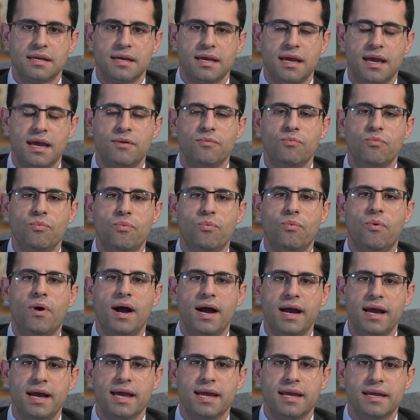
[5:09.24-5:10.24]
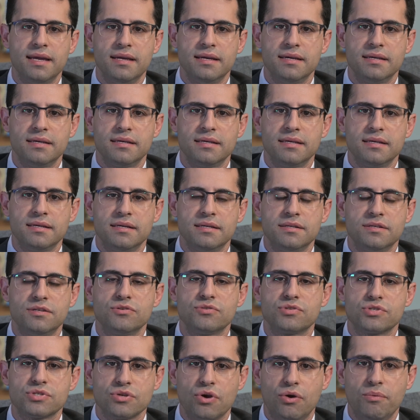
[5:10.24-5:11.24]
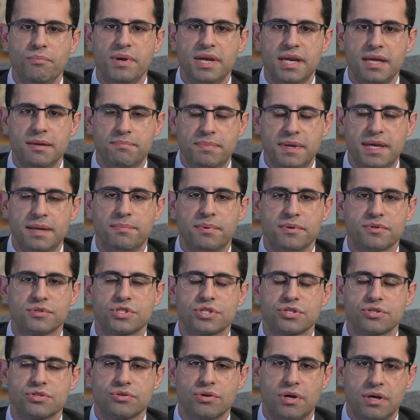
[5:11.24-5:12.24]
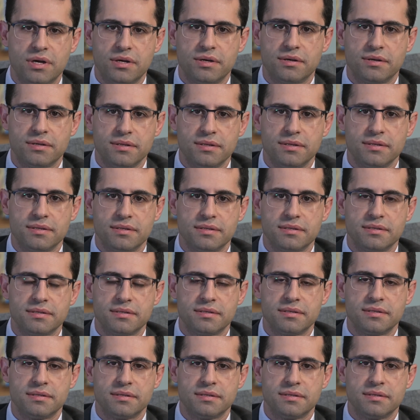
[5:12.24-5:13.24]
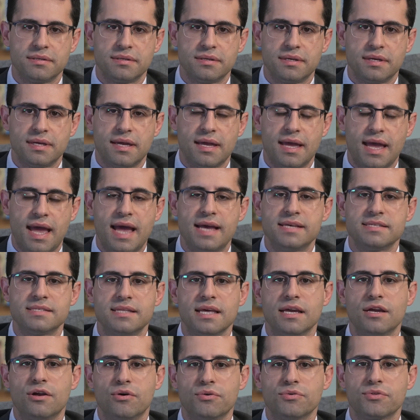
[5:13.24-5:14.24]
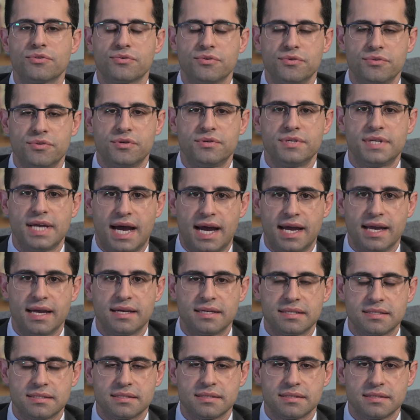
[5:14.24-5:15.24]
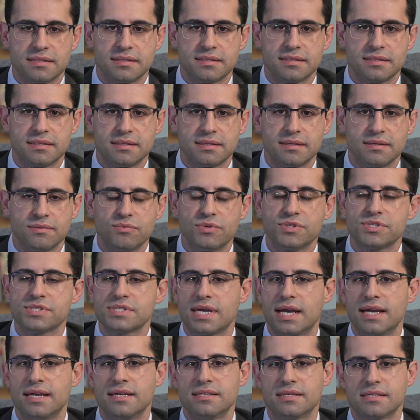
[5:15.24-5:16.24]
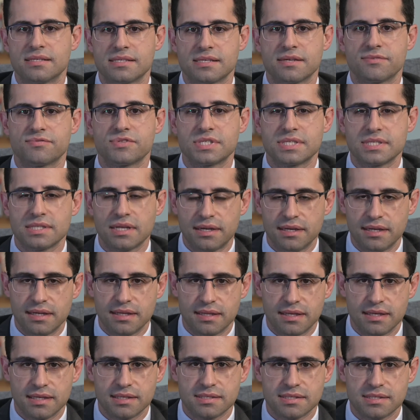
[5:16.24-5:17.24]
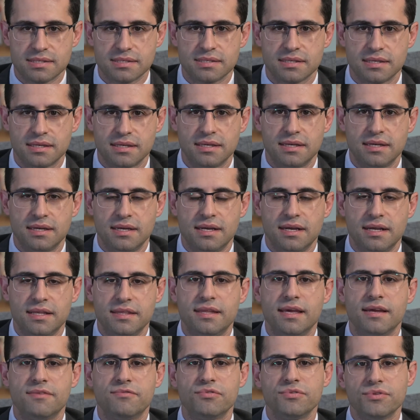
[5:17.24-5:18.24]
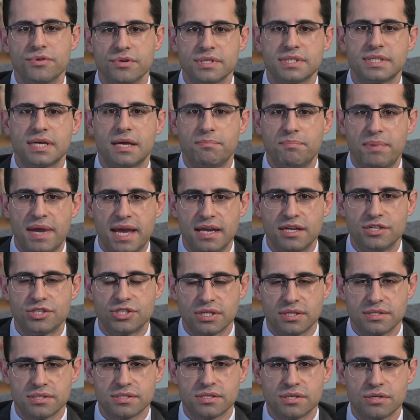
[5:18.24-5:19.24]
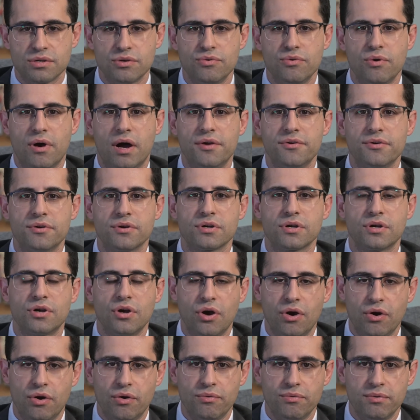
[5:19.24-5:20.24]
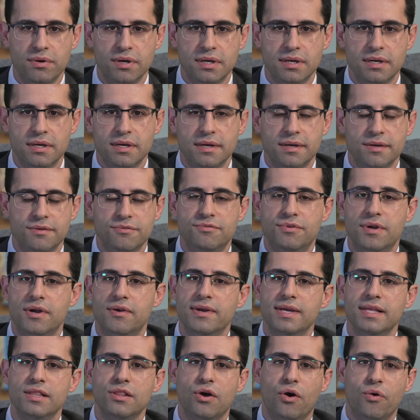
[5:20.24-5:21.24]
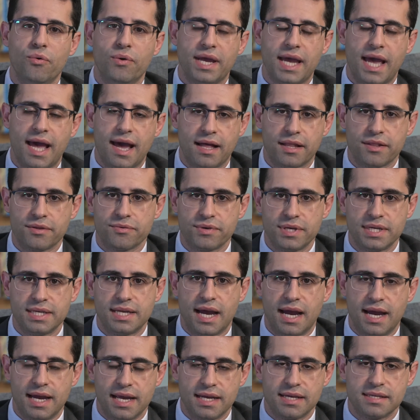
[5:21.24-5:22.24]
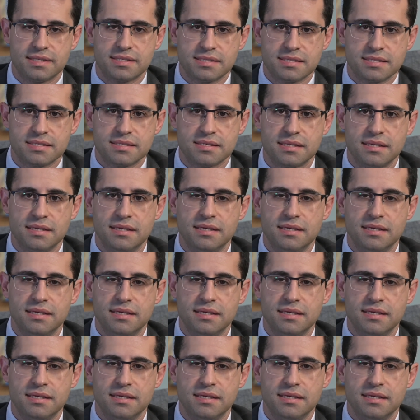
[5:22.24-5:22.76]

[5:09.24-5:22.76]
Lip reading: And why do so many people struggle as they go through their diet? Well, scientists have studied this. they've looked at patients who undergo very low-calorie diets,